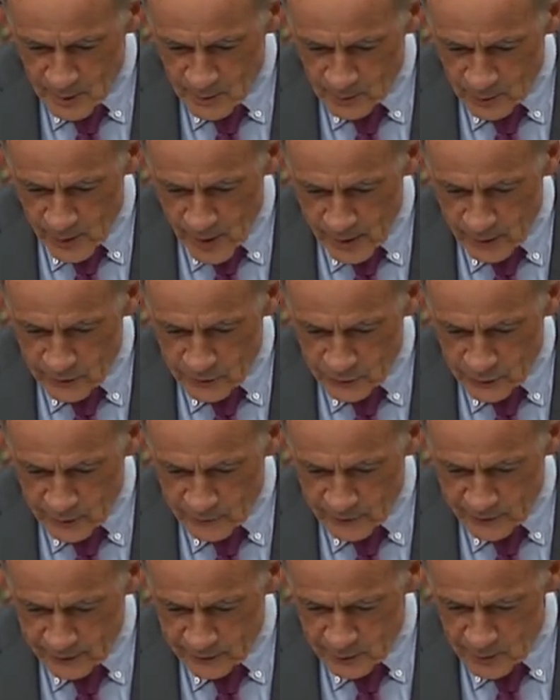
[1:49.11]
Prior to
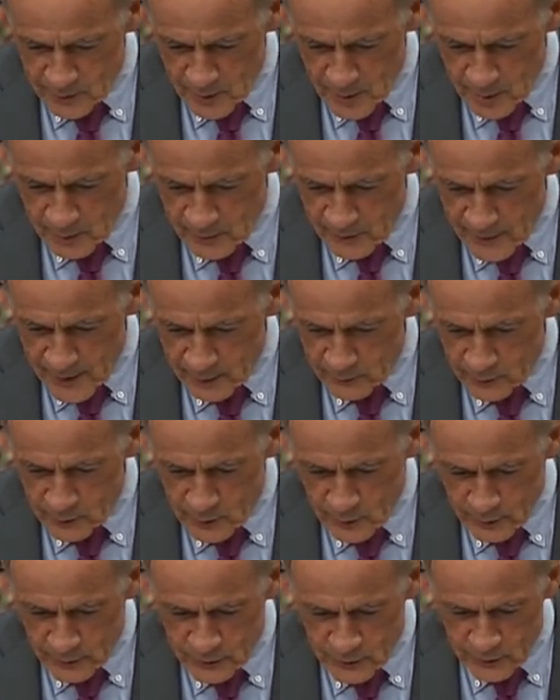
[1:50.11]
serving at the Department of
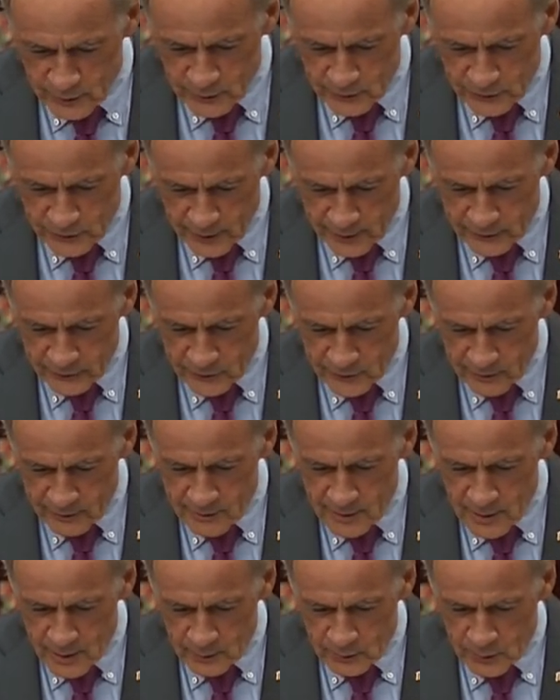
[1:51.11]
Agriculture, Undersecretary
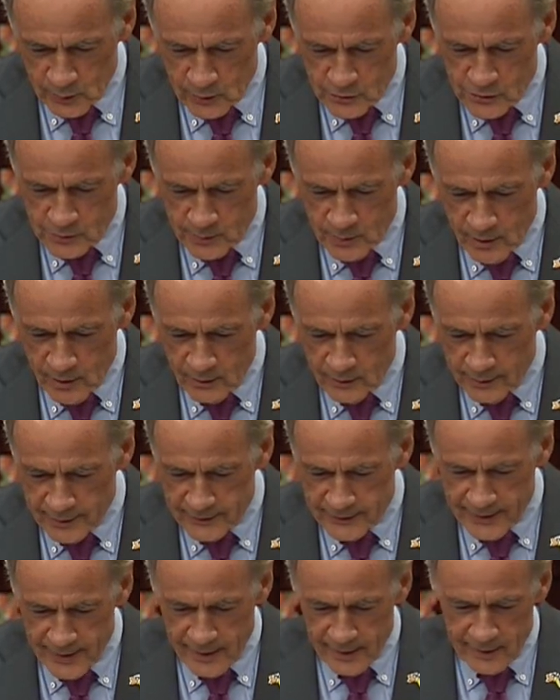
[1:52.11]
Torres Small
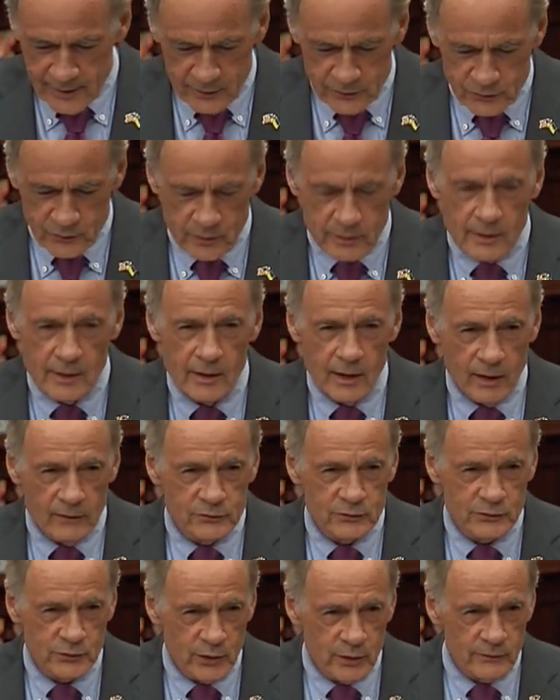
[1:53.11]
has had a history of
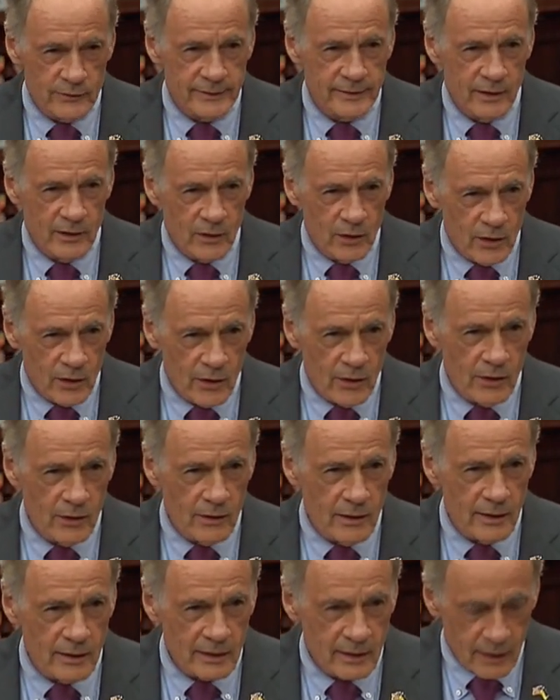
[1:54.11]
serving her
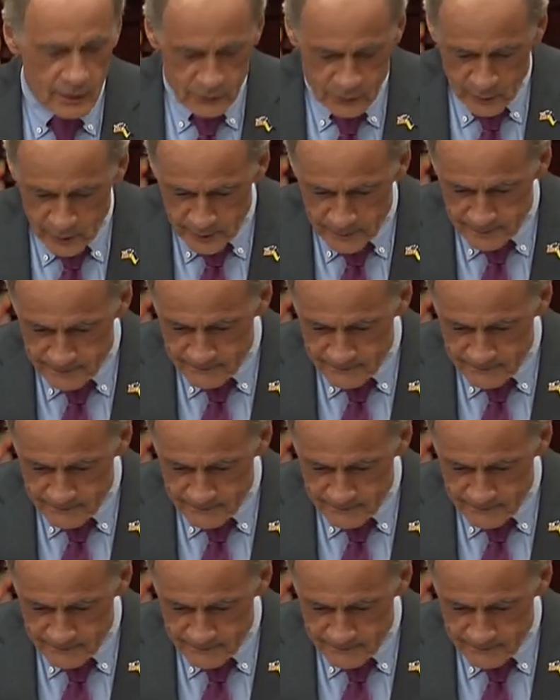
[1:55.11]
country.